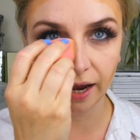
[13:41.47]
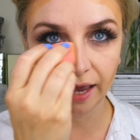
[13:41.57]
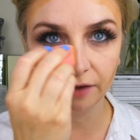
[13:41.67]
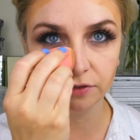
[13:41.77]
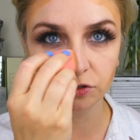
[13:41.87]
I
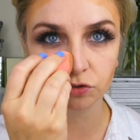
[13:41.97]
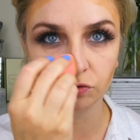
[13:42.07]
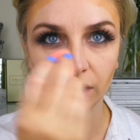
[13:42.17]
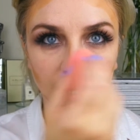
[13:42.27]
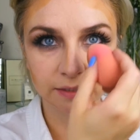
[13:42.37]
haven't
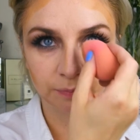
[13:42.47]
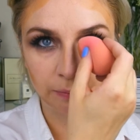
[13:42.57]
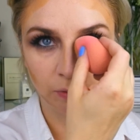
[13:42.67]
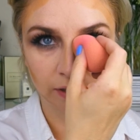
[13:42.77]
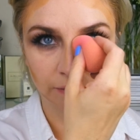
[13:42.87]
tried,
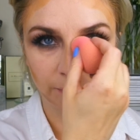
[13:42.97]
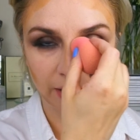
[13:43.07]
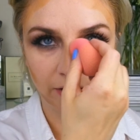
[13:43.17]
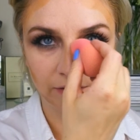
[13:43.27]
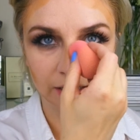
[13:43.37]
people are
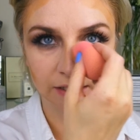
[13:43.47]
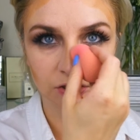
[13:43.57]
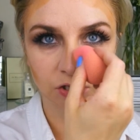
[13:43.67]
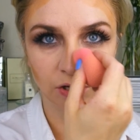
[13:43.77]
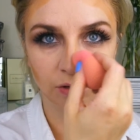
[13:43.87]
comparing it
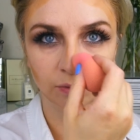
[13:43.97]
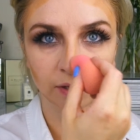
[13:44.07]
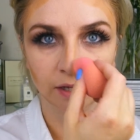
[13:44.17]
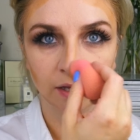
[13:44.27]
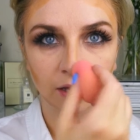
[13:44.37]
to
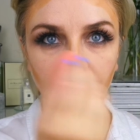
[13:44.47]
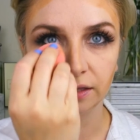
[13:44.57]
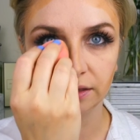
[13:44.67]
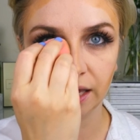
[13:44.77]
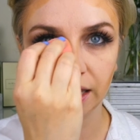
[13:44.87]

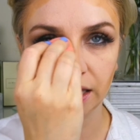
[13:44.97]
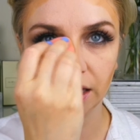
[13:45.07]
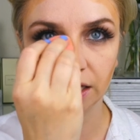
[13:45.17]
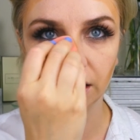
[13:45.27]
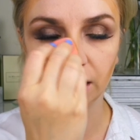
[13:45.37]
the